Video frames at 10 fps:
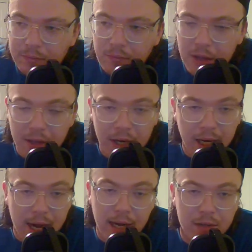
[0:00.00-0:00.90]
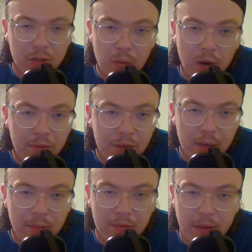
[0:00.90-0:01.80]
The Canadians are one of
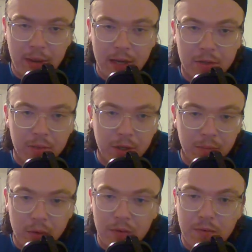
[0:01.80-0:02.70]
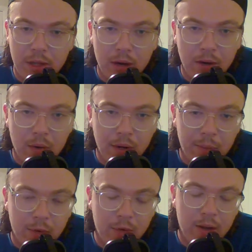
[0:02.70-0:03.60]
them. If they make some good moves, they are going
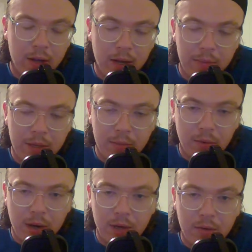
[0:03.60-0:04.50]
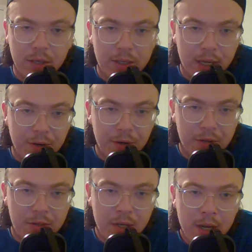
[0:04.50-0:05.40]
to be perennial
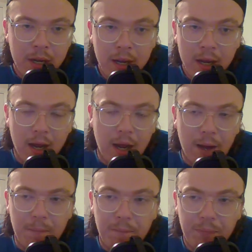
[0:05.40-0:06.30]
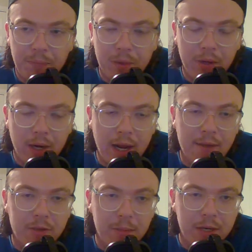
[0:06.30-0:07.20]
contenders. But they're going to
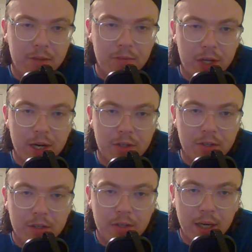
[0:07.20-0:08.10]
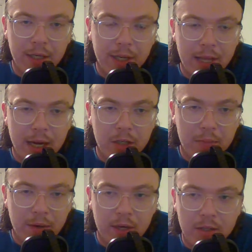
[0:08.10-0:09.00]
have to make some changes and get that
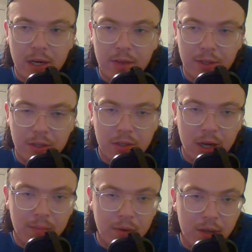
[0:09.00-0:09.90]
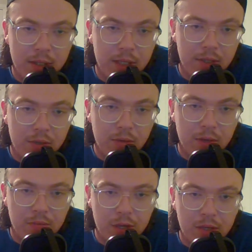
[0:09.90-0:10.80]
experience. And I think this cup run did do
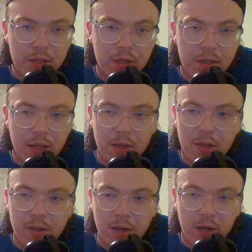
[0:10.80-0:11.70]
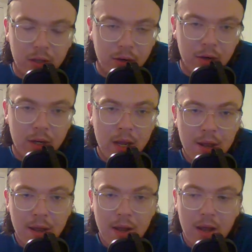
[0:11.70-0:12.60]
them justice. I think they're going to learn
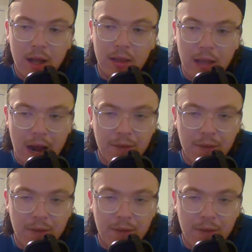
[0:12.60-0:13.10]
a lot of